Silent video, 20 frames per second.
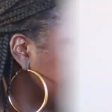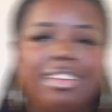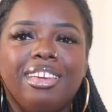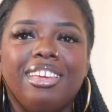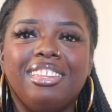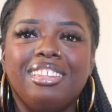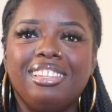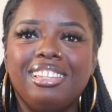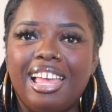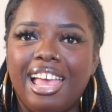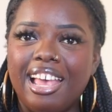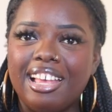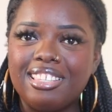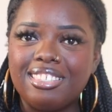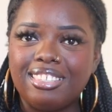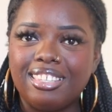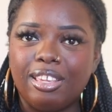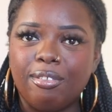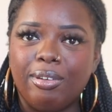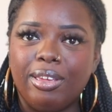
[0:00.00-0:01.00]
and
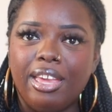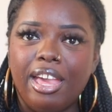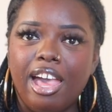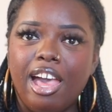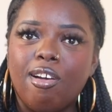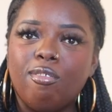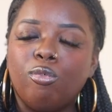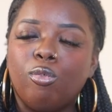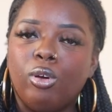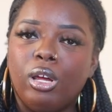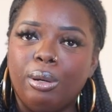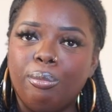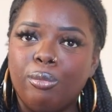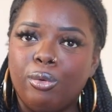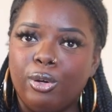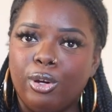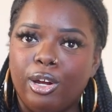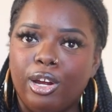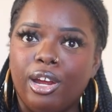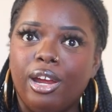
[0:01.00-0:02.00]
lastly we have one
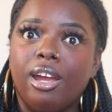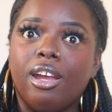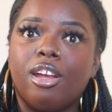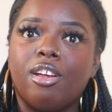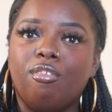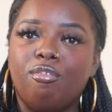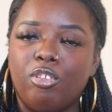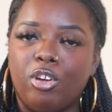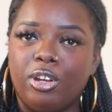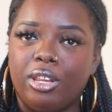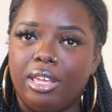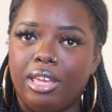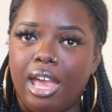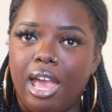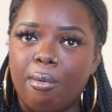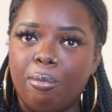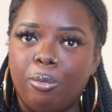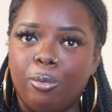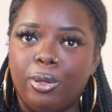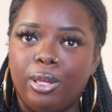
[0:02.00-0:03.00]
more Converti
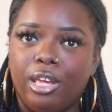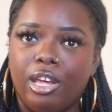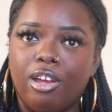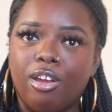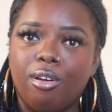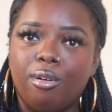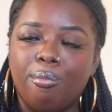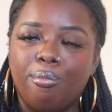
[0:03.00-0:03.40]
Cap wig